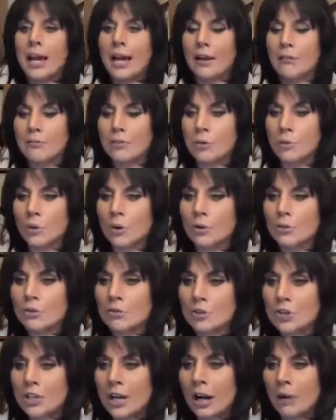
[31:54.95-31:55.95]

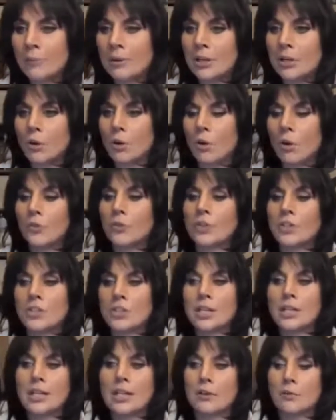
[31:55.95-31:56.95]
Afterward, you shall be called
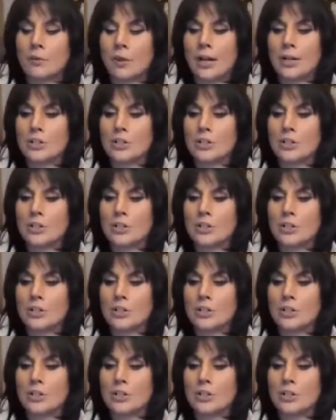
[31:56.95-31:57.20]
the city of